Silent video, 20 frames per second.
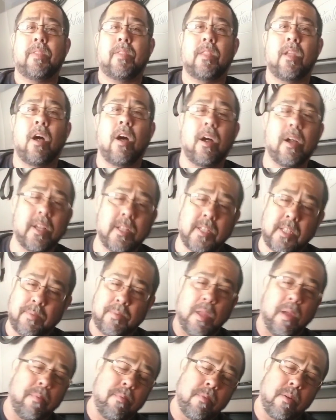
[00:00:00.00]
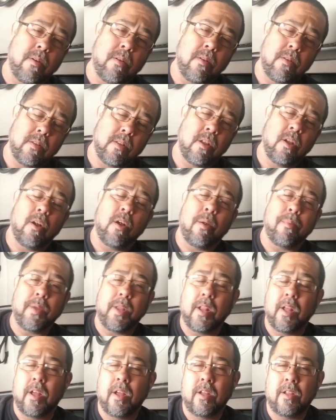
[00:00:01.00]
August, September. No, I
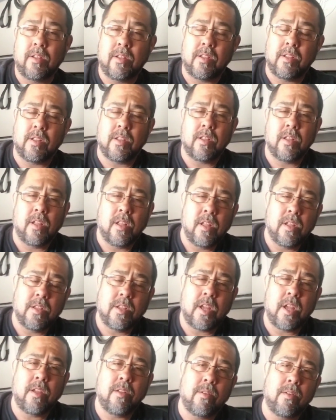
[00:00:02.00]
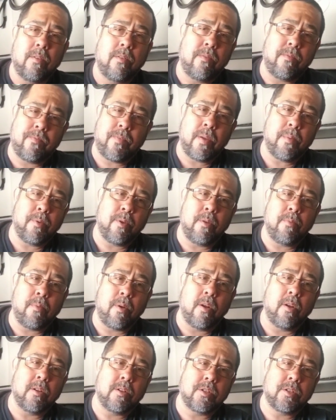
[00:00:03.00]
mean January, February,
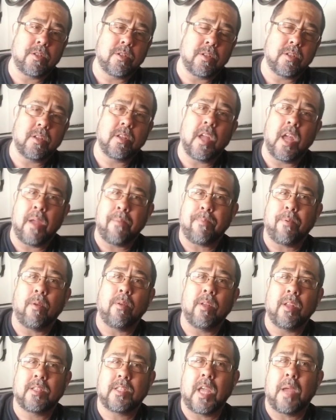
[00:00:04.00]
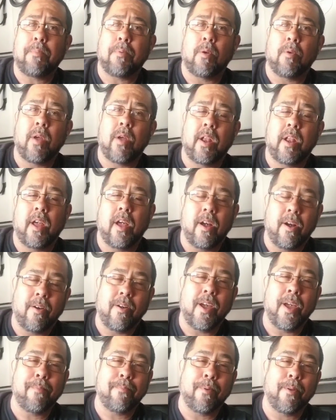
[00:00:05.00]
March, April. It's April right now.
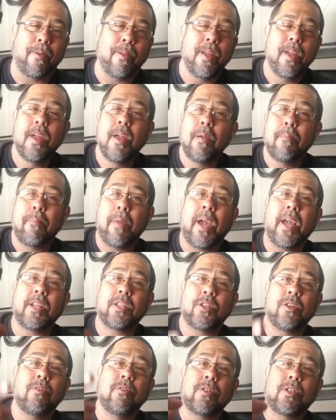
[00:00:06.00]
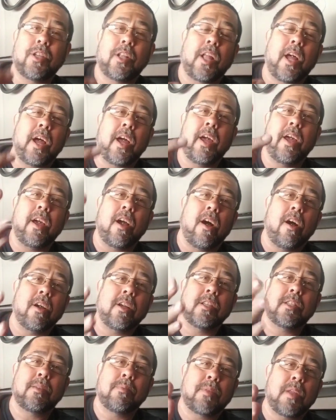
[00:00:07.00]
April, May, June, July,
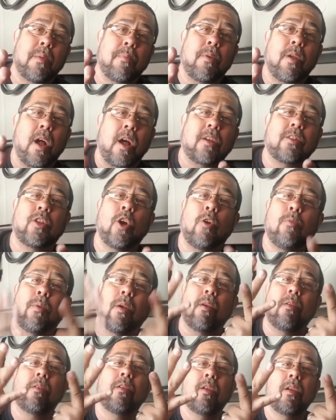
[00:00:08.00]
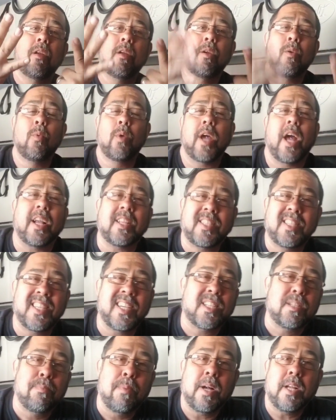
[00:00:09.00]
August, September, October. We got
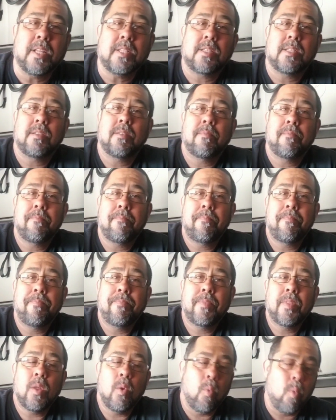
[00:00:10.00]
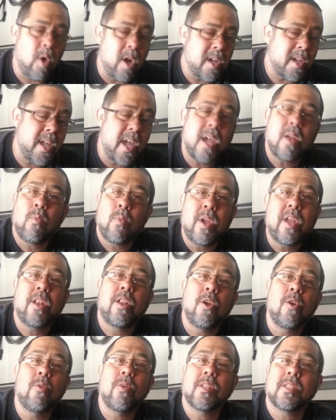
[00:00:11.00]
6 months. What can we
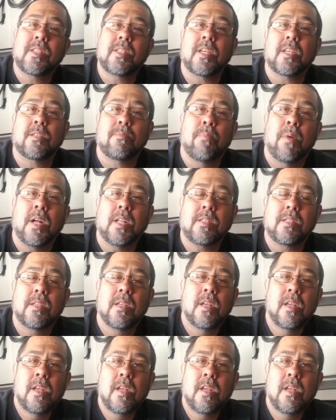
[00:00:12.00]
do in 6 months?